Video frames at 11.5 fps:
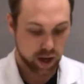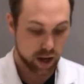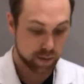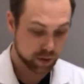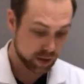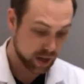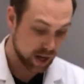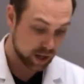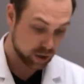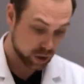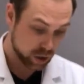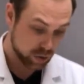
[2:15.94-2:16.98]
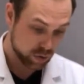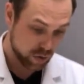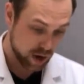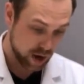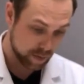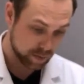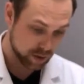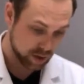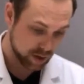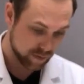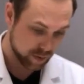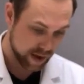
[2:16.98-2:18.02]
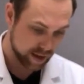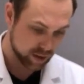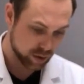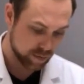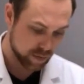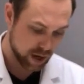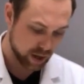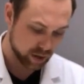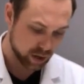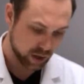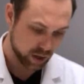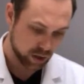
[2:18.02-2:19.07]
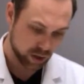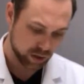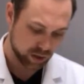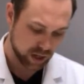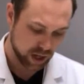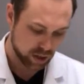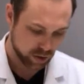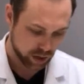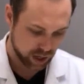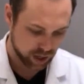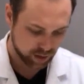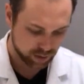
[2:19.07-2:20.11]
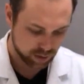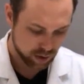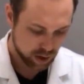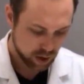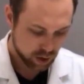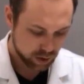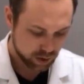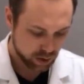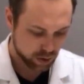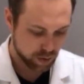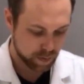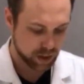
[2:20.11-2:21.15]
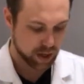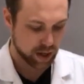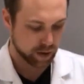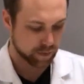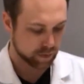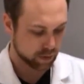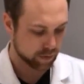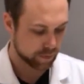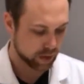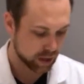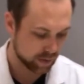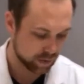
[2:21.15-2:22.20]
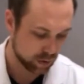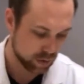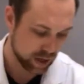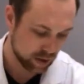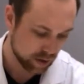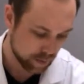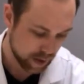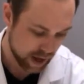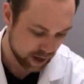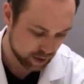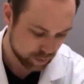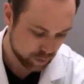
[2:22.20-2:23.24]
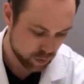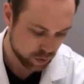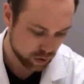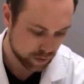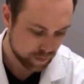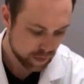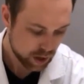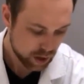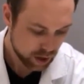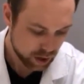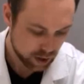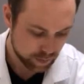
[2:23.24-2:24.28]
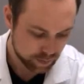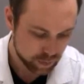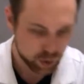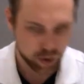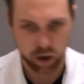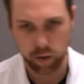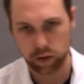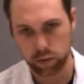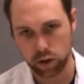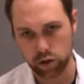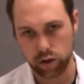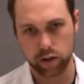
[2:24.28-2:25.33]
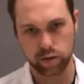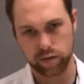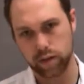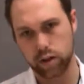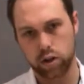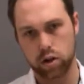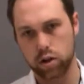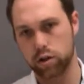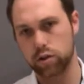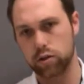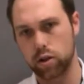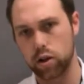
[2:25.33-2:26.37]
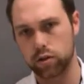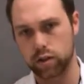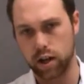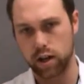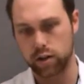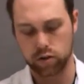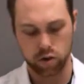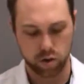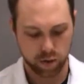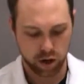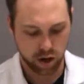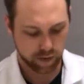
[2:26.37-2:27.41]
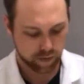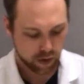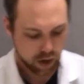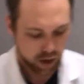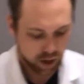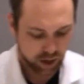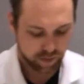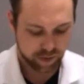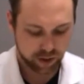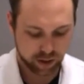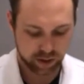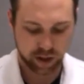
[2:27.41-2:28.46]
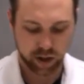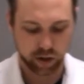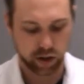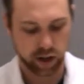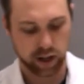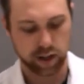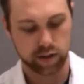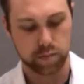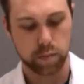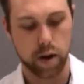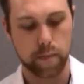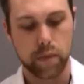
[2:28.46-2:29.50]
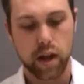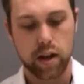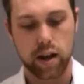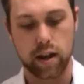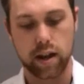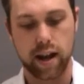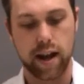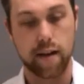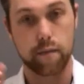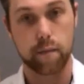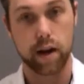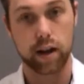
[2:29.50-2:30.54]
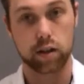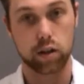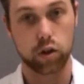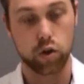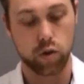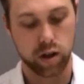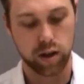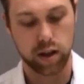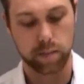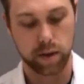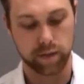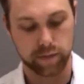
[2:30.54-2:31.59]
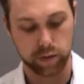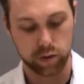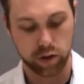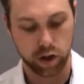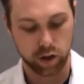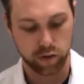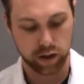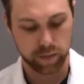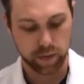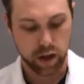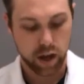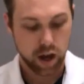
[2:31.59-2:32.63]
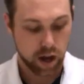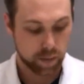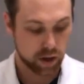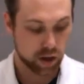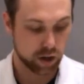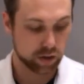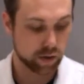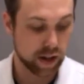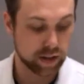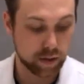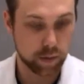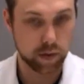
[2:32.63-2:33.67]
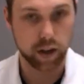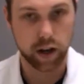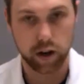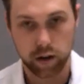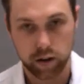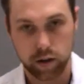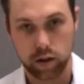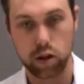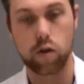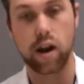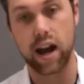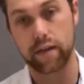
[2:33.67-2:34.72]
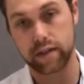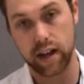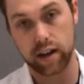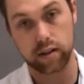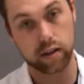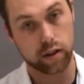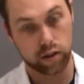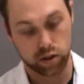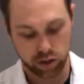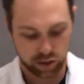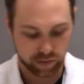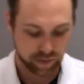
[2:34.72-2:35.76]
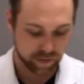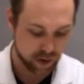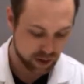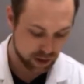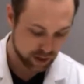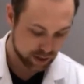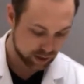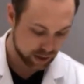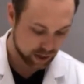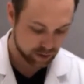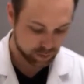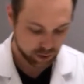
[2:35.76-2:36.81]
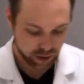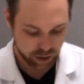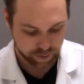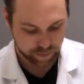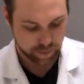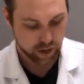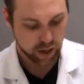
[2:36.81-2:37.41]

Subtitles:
And I'm just gonna add 2 drops. If you add too much, it could stain your hands. So be careful, and if you end up adding more, you can always wash your hands with vinegar and salt to kind of scrub it off if it does get on your hands. But now that I have my glue and my food coloring, I'm going to also add some glitter. You don't have to add glitter, it's just for fun. I like to add some glitter.